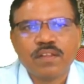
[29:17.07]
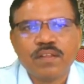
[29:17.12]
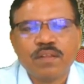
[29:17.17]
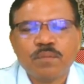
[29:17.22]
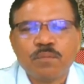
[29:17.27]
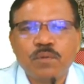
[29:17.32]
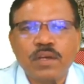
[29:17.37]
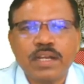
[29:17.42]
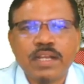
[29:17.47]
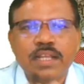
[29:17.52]

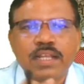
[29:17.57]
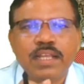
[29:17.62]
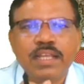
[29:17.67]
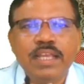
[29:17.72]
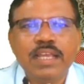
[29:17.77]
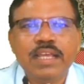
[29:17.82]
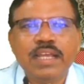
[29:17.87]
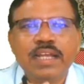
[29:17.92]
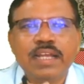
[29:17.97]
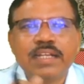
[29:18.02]
for
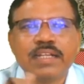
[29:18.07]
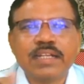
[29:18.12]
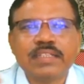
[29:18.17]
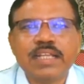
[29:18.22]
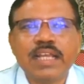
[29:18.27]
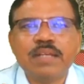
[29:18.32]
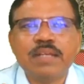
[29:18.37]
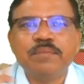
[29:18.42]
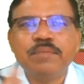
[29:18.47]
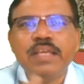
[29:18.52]
a greater
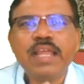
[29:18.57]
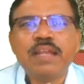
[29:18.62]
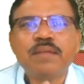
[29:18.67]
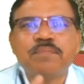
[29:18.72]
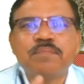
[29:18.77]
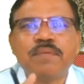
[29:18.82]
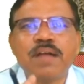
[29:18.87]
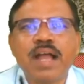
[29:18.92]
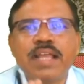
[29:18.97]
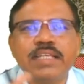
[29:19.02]
than b
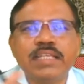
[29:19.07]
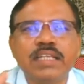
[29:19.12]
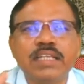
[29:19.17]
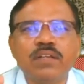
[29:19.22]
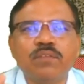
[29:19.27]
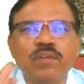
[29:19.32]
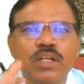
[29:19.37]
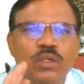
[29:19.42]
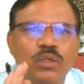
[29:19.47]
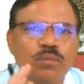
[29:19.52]
and phi
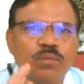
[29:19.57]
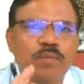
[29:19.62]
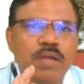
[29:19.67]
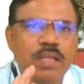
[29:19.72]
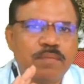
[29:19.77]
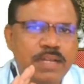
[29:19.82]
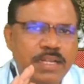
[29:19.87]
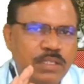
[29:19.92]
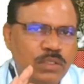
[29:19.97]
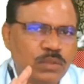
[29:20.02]
equal to
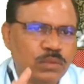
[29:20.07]
pi by 2.